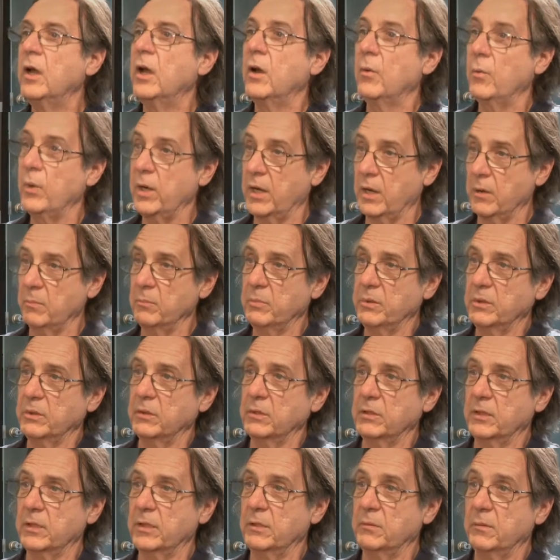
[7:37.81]
we can
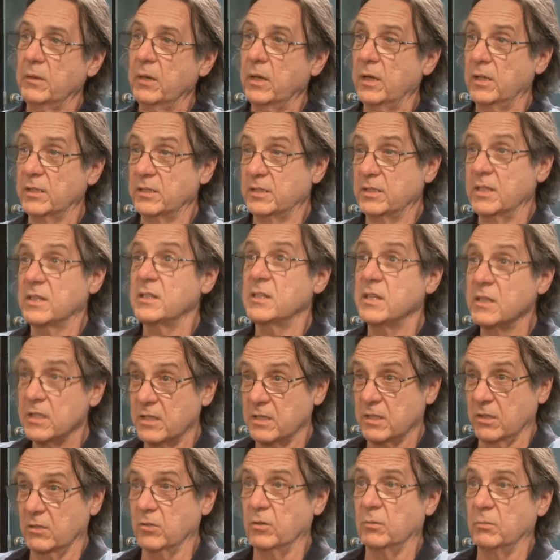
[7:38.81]
build a
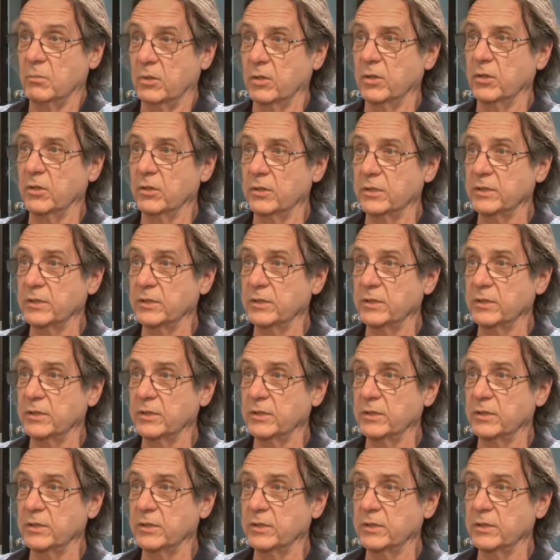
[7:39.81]
statistical model